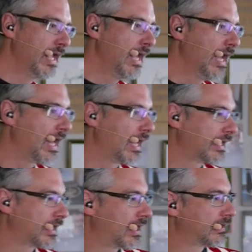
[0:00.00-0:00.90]
Uh,
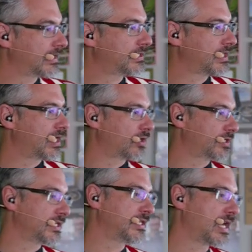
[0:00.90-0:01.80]
uh, let's see here.
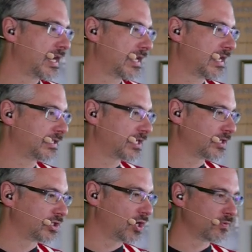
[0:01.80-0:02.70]
CTI Geek
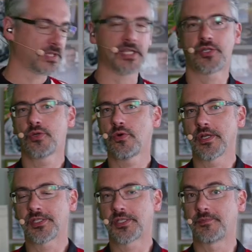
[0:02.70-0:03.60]
says, Don't the
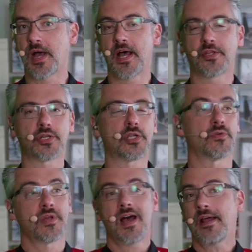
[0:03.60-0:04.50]
tourists bother you?
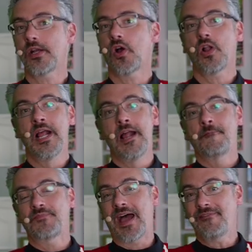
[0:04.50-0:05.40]
Not at all.
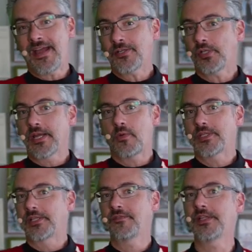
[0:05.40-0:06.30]
I've actually
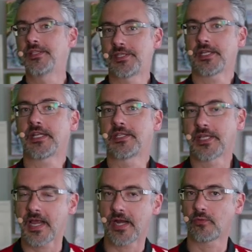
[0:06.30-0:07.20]
always lived in cities that
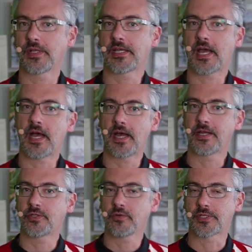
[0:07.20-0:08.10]
had a really high
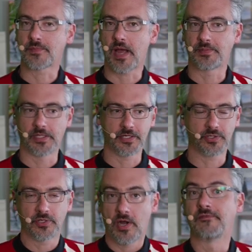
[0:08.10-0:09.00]
tourist
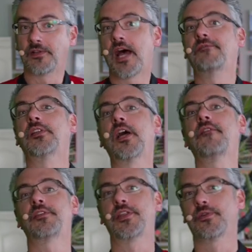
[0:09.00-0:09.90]
population, or I've, I've
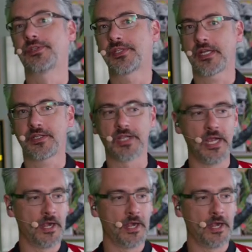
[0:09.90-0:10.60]
loved those cities.